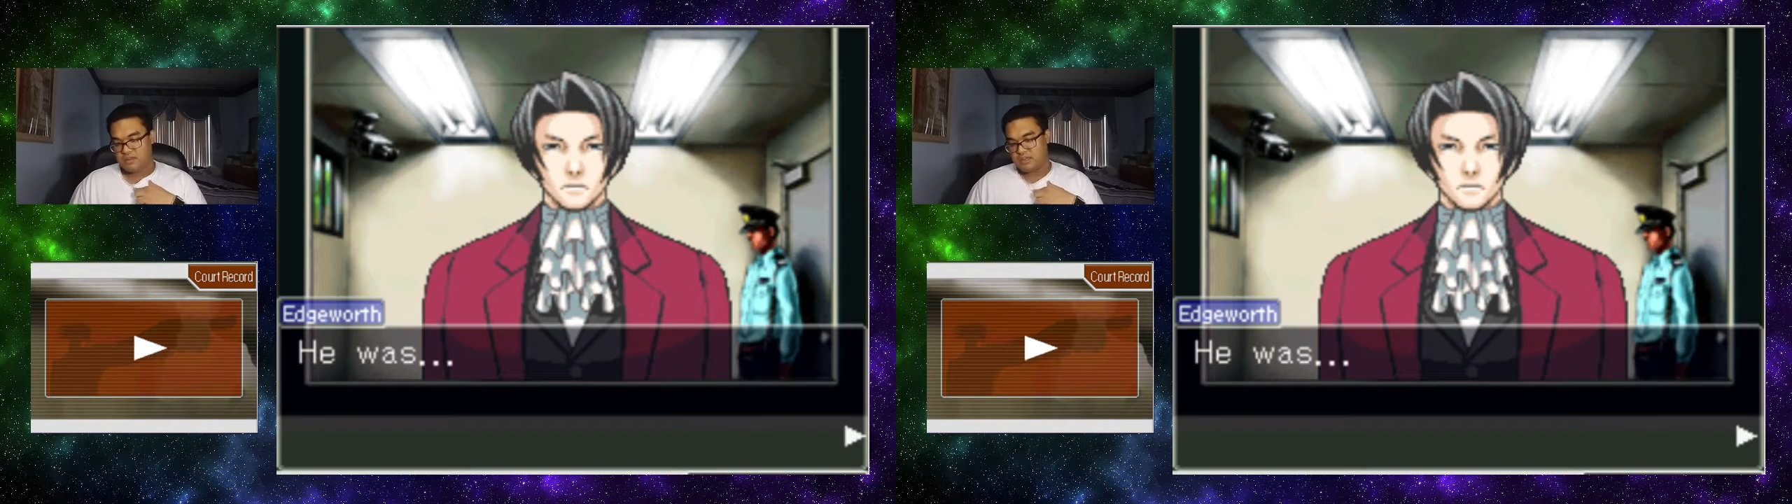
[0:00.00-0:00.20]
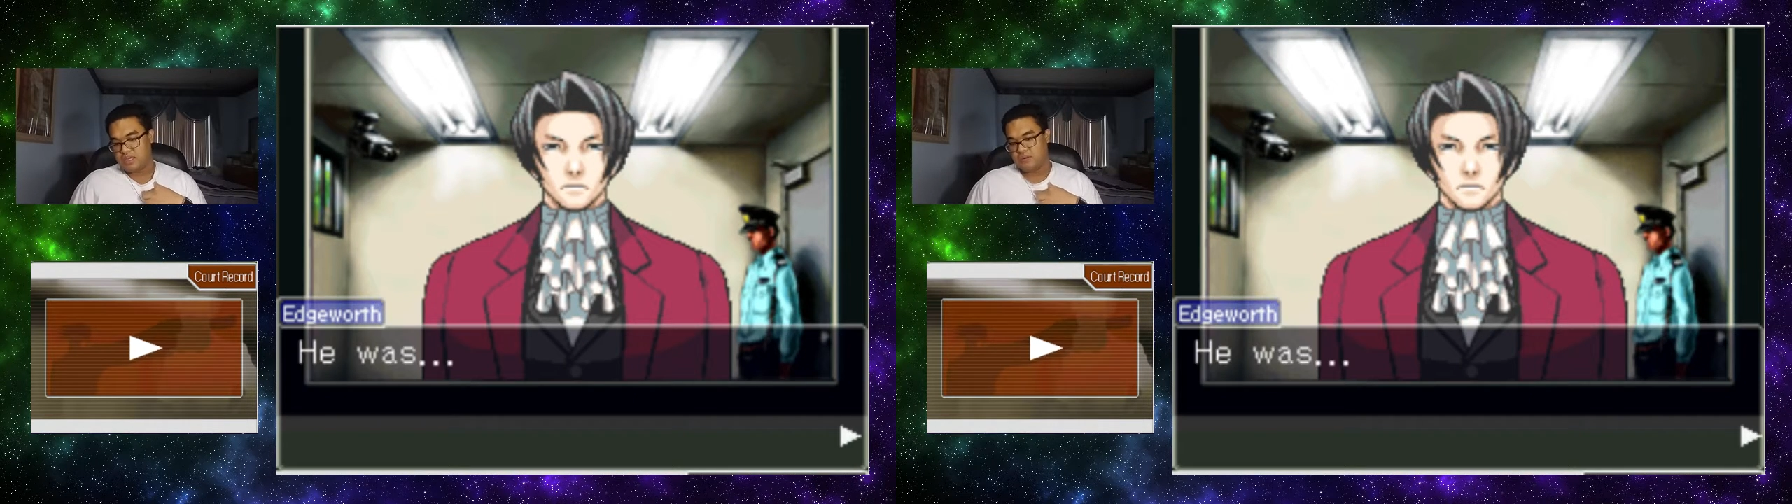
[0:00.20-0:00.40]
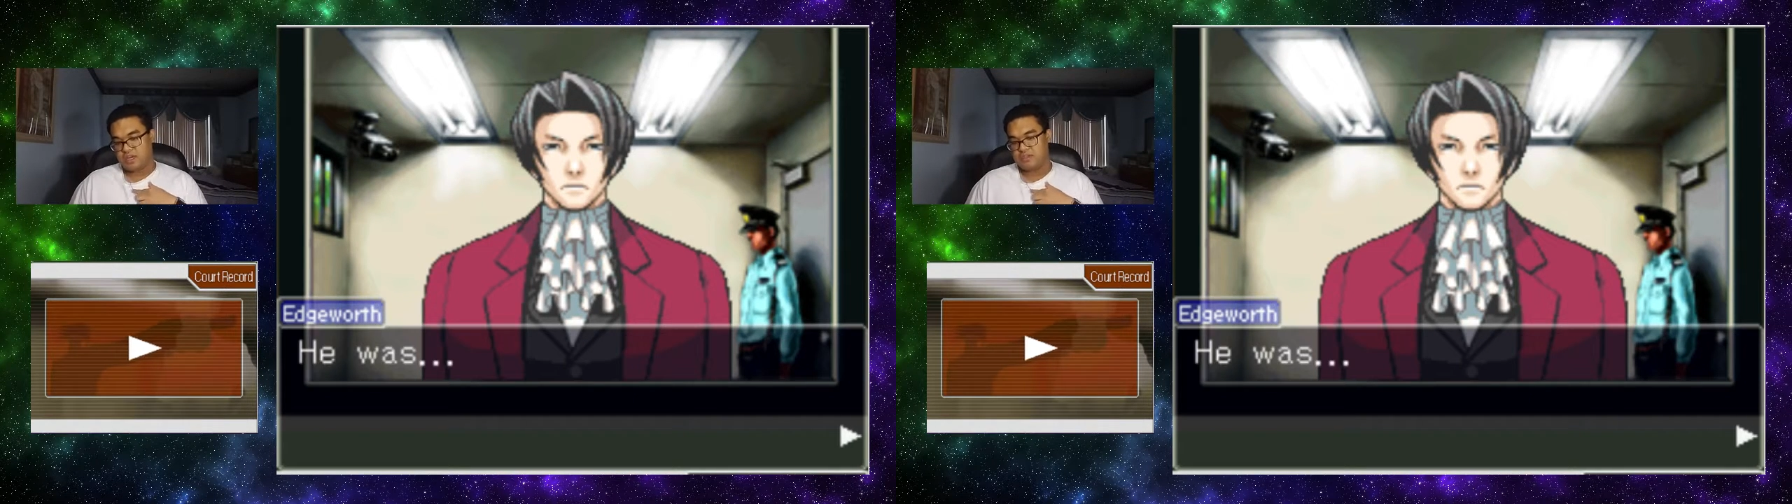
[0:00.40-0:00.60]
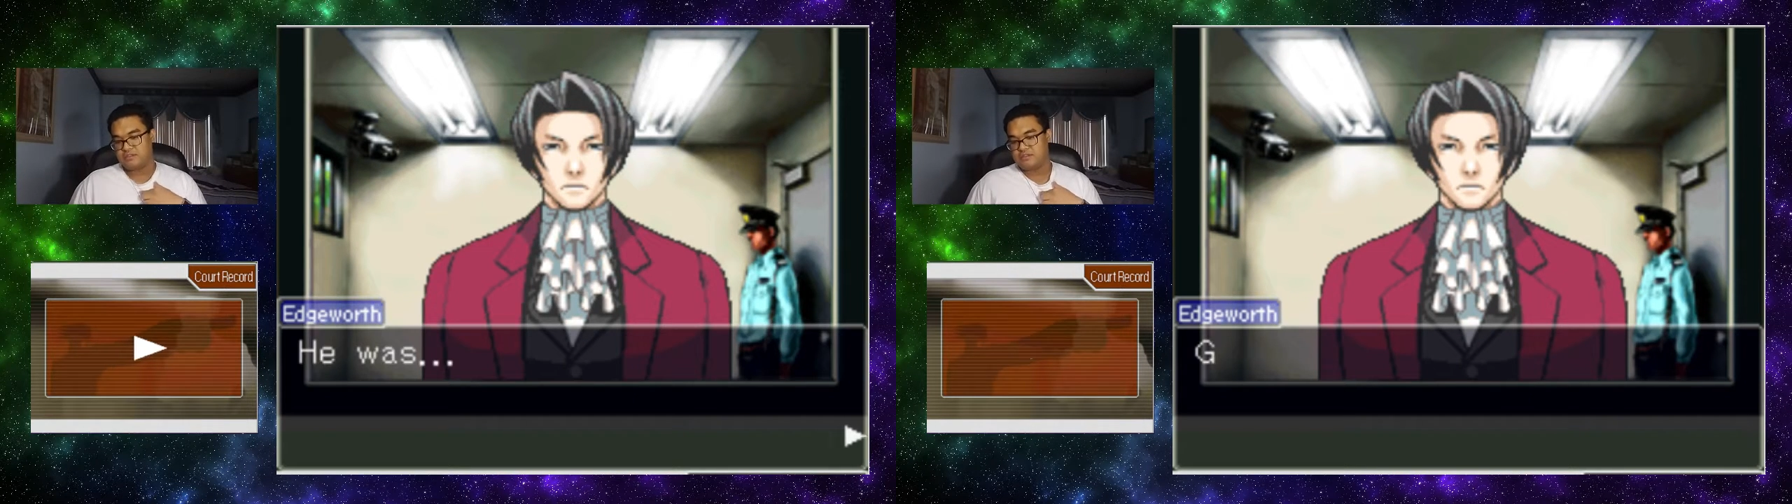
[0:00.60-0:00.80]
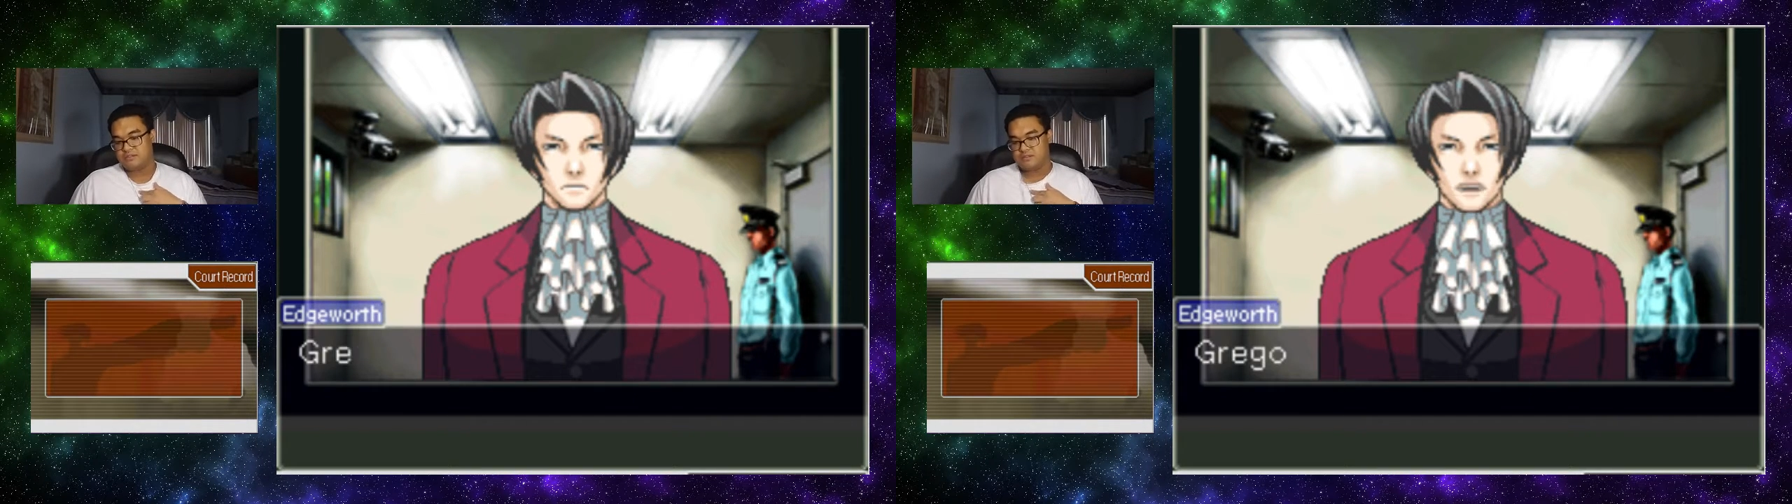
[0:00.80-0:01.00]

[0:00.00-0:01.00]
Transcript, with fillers: He was.